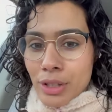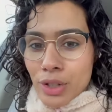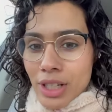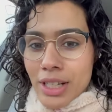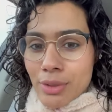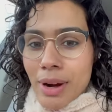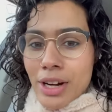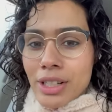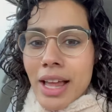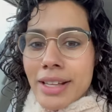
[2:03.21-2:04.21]
Usually his
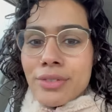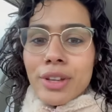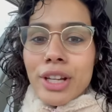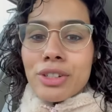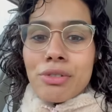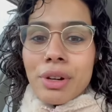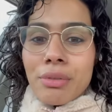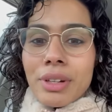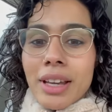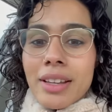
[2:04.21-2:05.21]
rash lasts for like 2 or
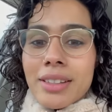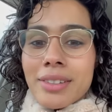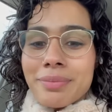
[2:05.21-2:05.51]
3 days.